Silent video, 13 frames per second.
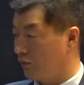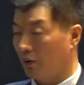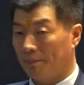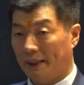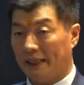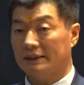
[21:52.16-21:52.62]

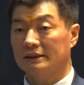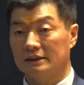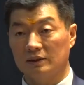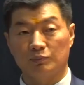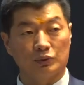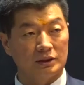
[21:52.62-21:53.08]
from
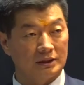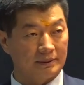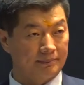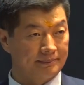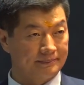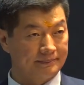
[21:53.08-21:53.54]
practicing
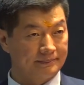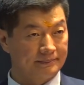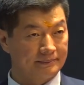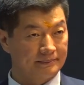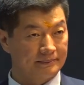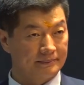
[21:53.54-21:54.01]
Buddhism.
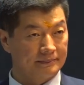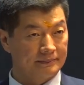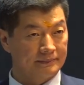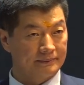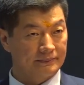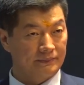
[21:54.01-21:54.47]

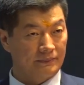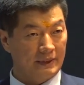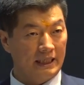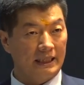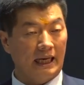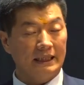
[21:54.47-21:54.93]

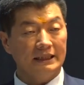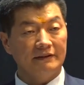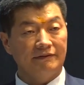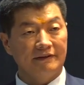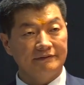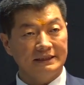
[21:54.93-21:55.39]
In
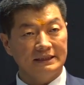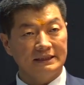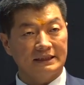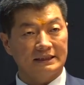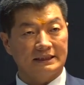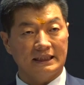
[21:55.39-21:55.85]

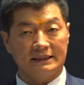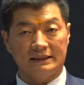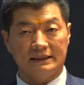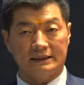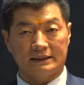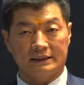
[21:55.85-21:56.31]
1950s and
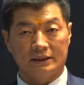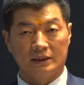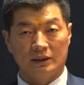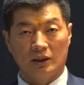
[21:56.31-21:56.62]
60s,